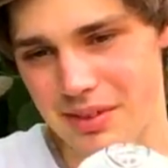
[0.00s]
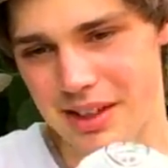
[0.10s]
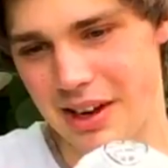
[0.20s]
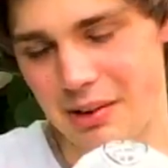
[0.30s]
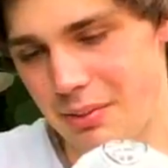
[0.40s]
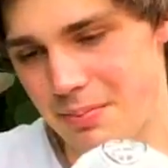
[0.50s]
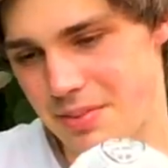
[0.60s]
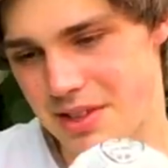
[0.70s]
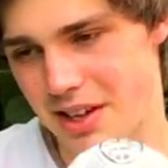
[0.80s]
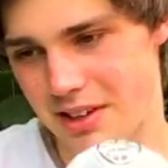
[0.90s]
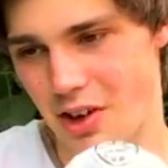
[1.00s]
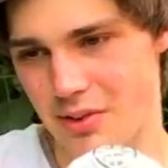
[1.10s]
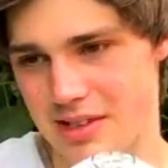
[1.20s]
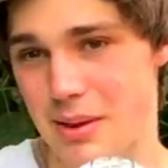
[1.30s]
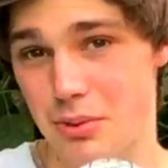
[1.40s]
you know, certain
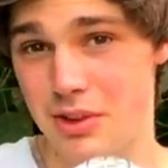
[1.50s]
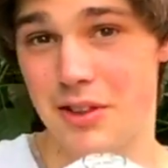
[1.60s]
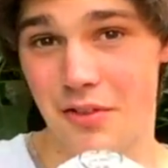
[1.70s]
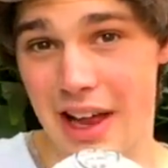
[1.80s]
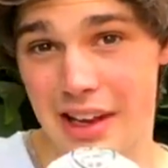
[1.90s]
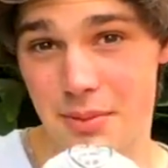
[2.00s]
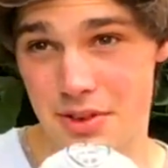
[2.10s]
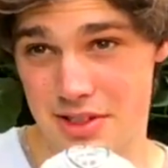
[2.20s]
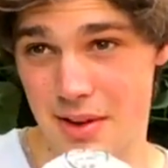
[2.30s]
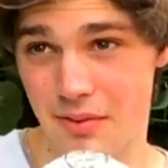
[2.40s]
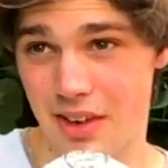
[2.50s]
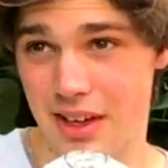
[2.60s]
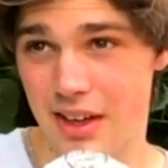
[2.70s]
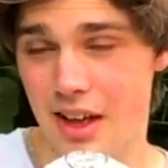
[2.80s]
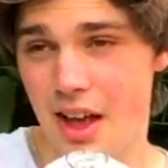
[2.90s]
concepts were developed or
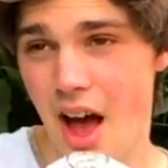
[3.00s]
something.